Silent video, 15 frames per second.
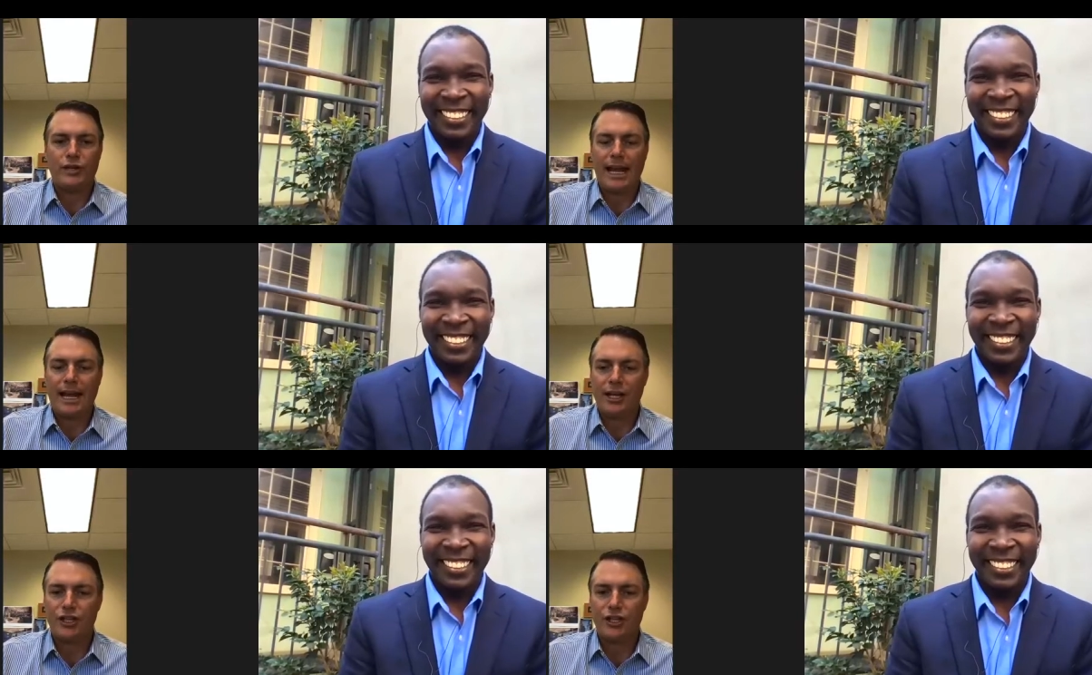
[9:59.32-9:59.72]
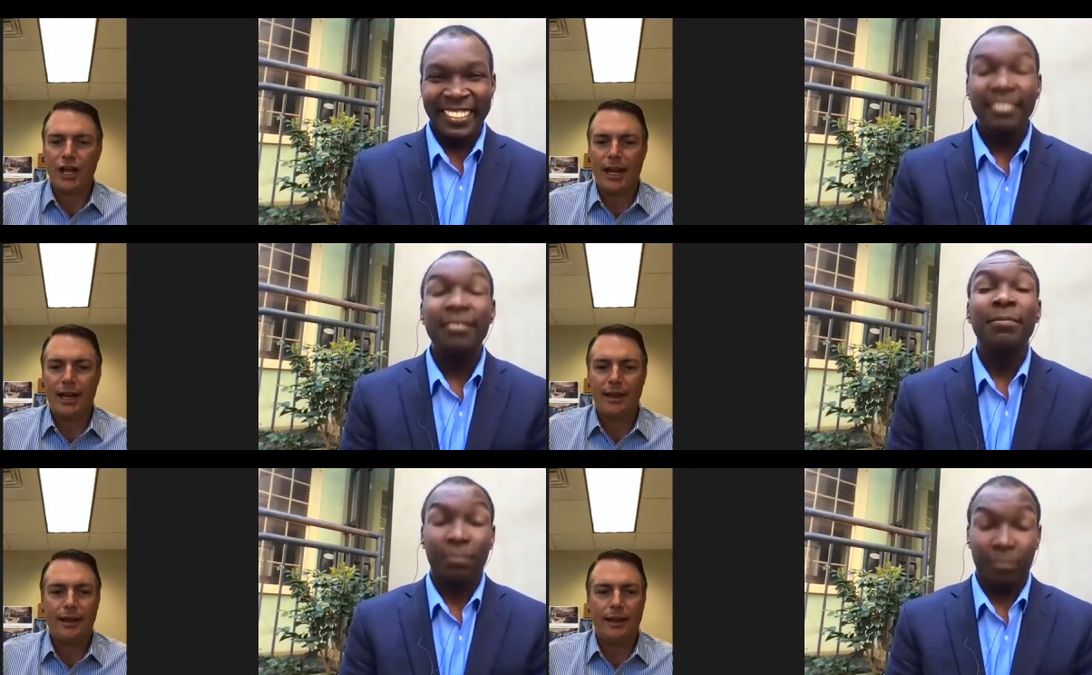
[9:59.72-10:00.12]

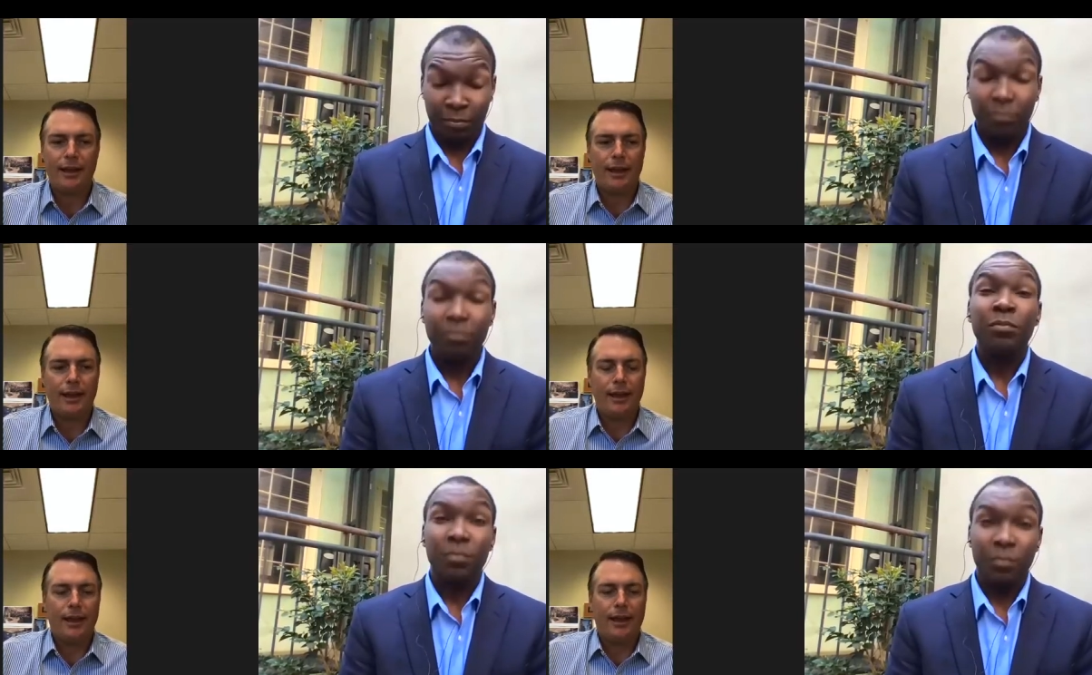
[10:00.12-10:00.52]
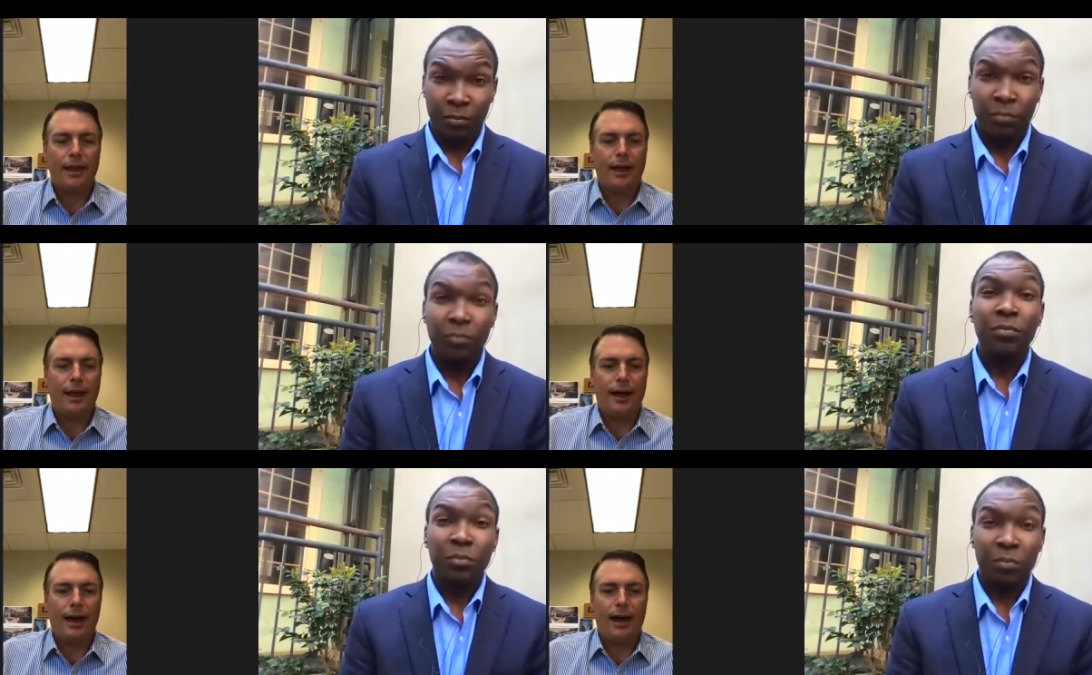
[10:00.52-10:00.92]
Speaker 1: handshake,
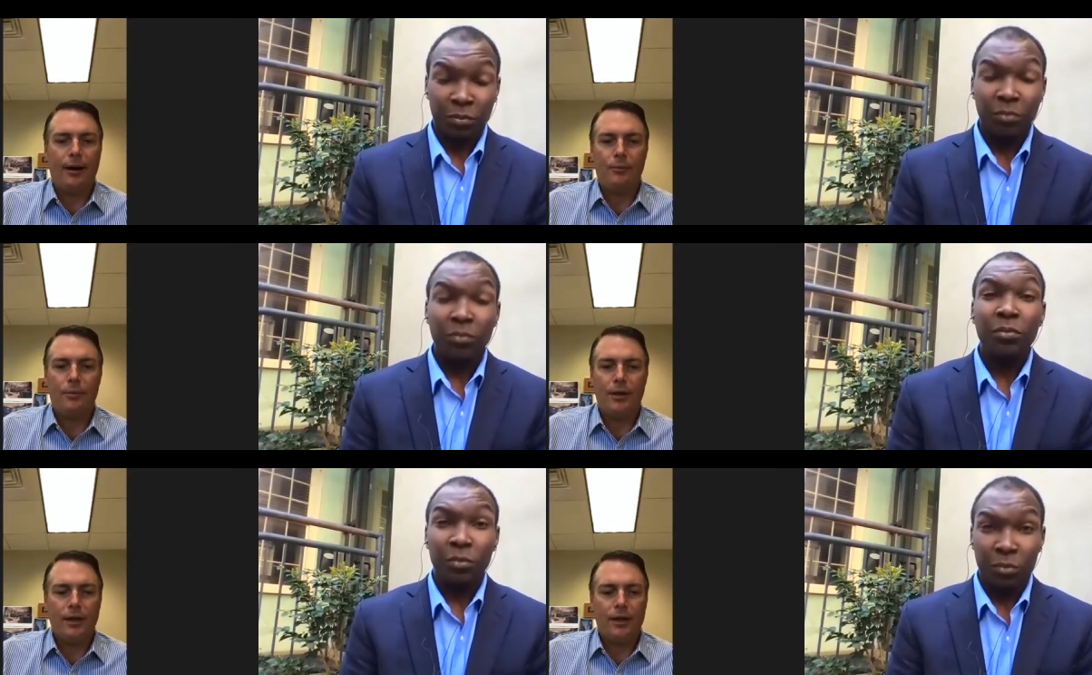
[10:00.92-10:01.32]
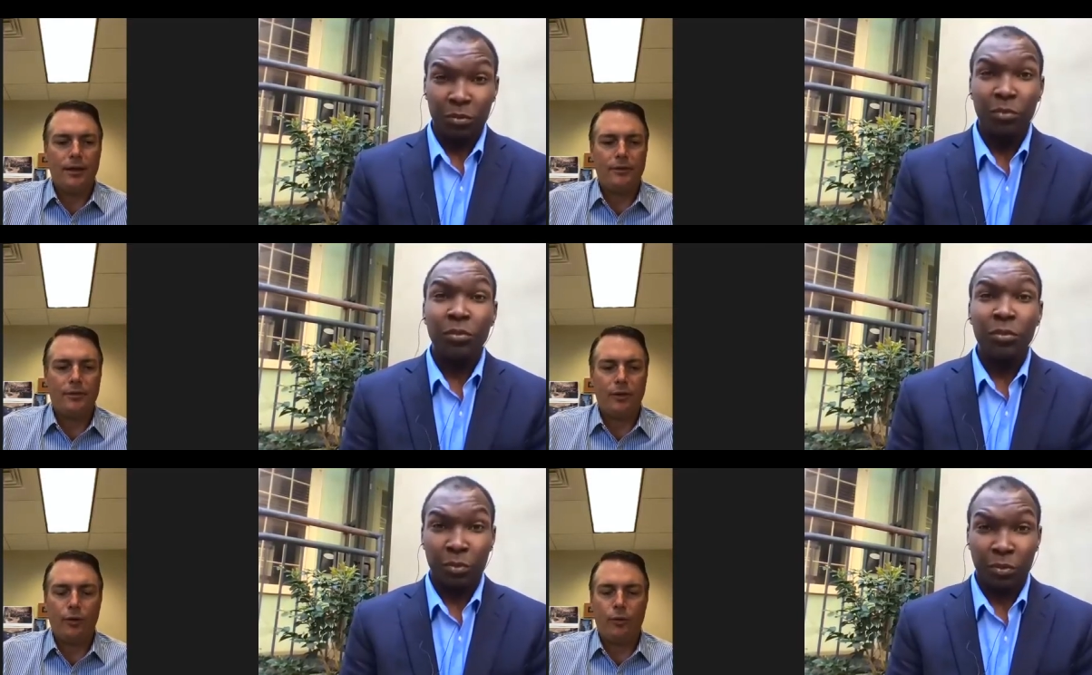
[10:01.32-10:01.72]
um,
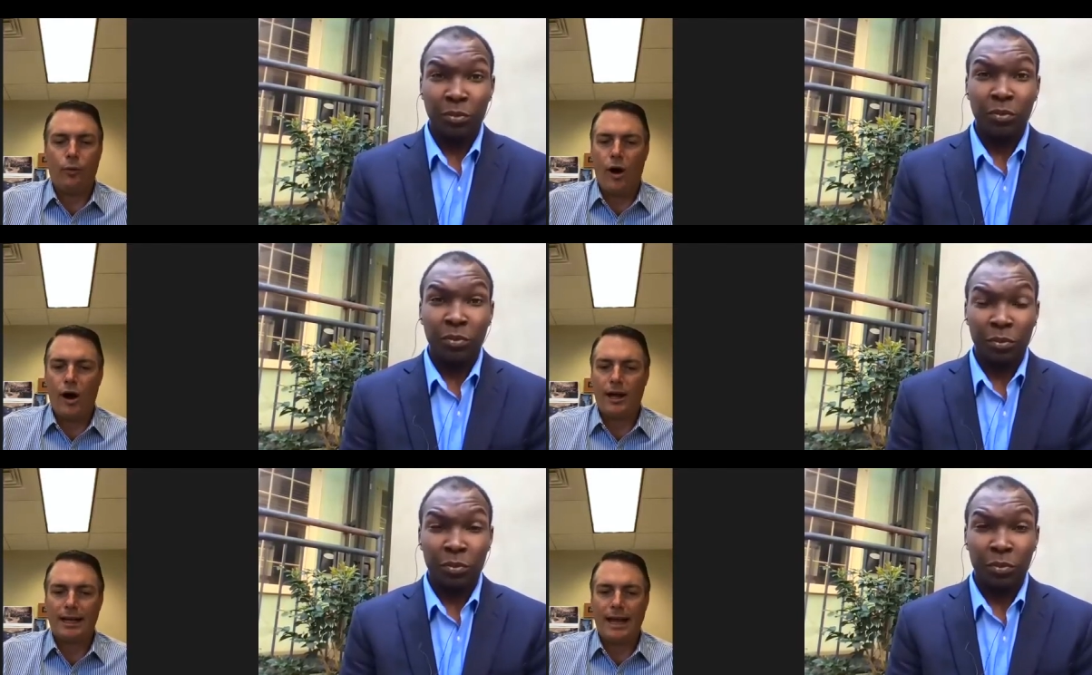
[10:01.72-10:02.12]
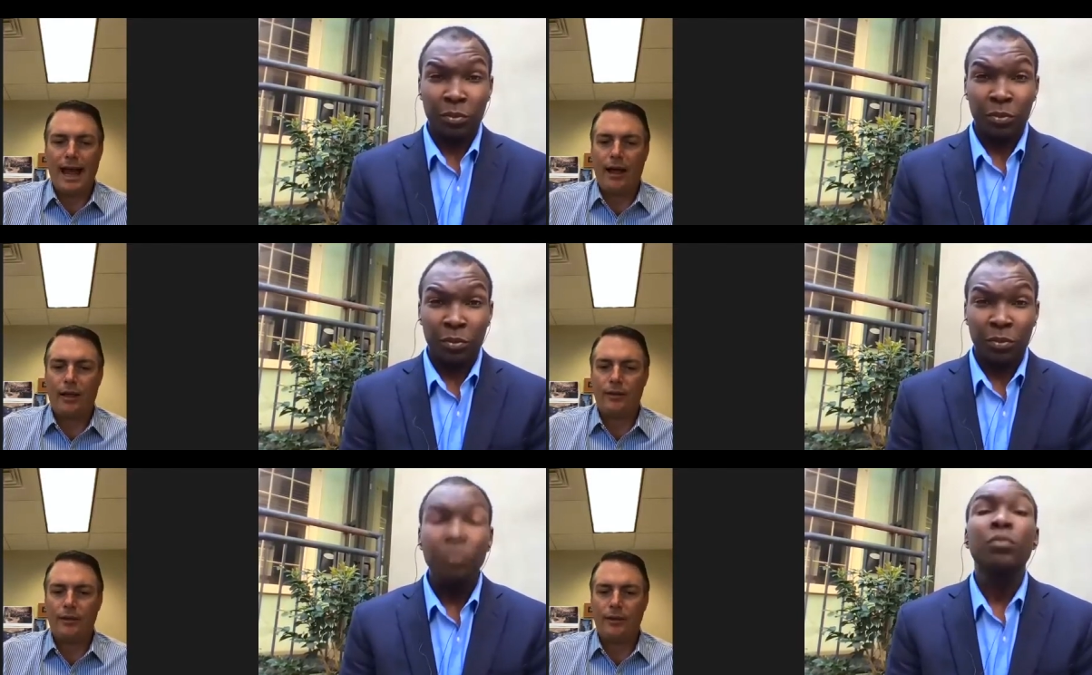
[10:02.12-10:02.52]
till you're walking
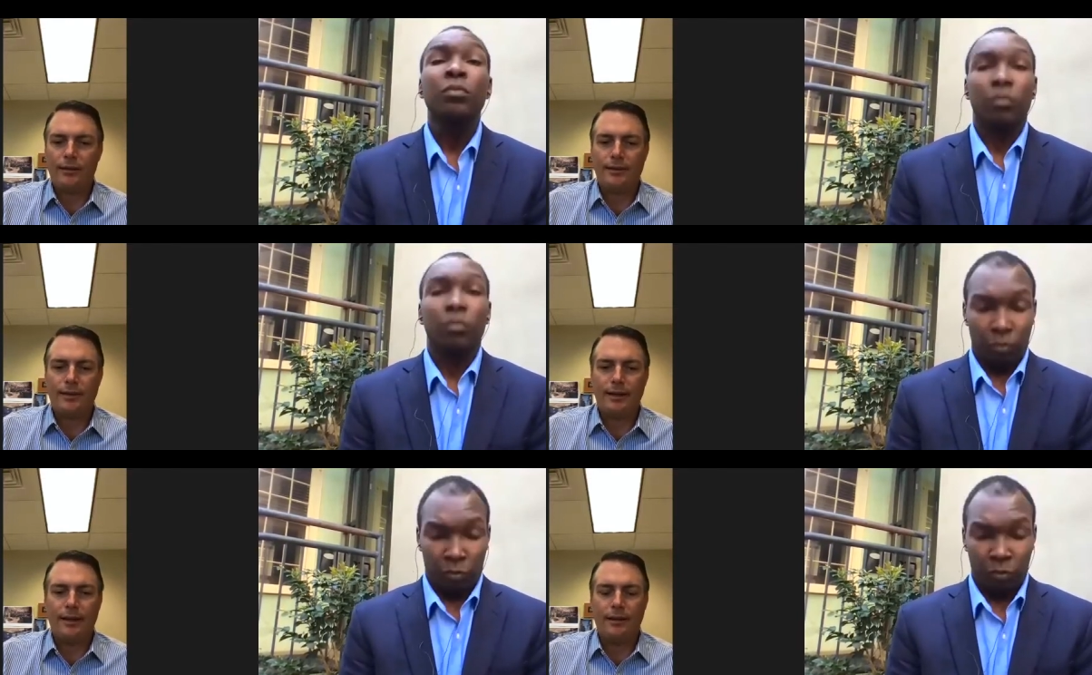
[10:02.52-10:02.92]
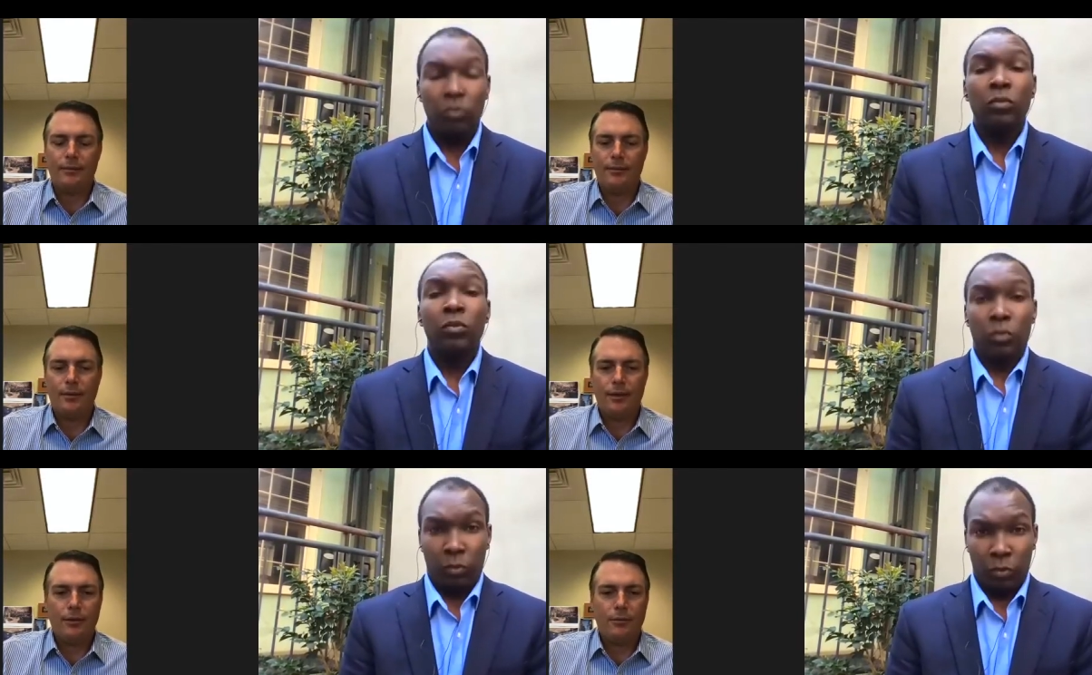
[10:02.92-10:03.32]
out into the
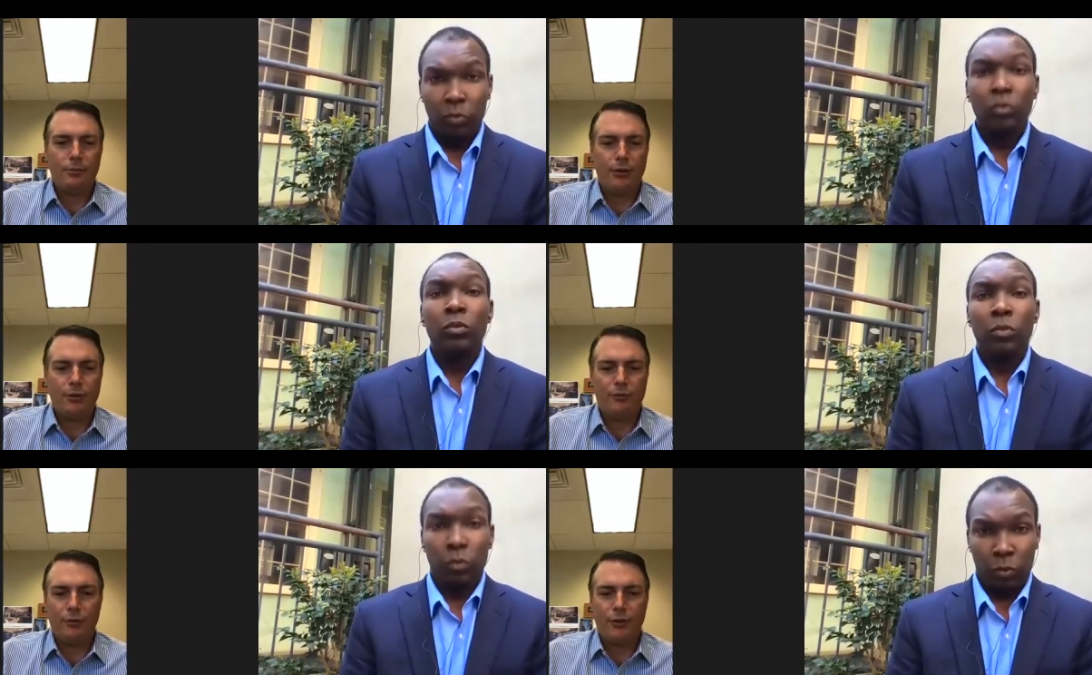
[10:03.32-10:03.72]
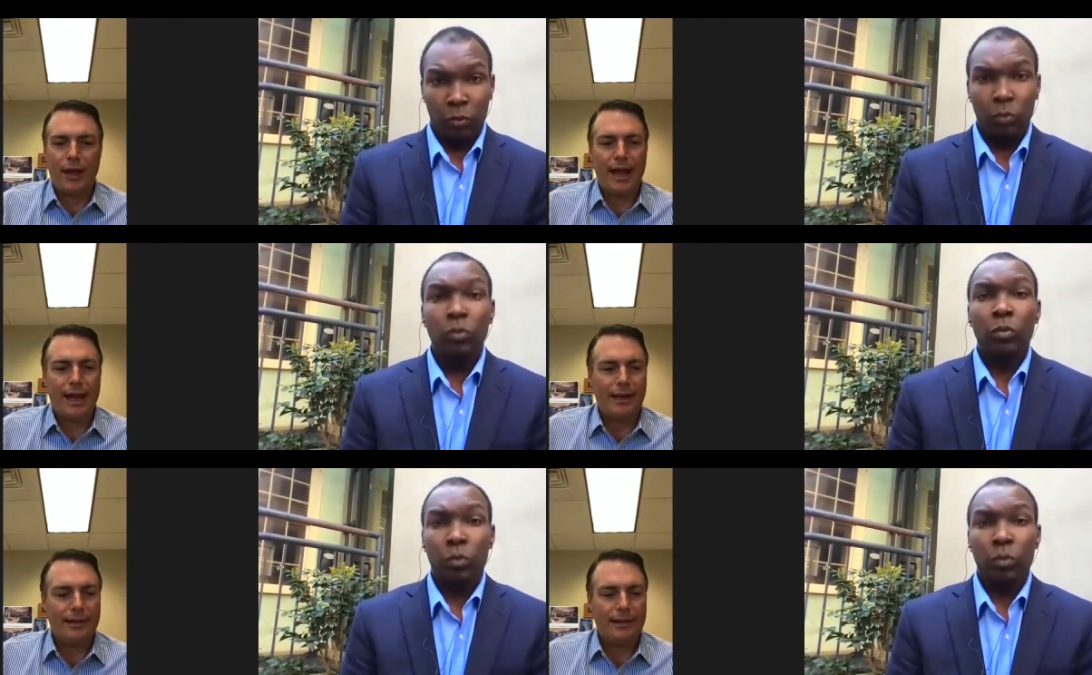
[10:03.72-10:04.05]
beautiful night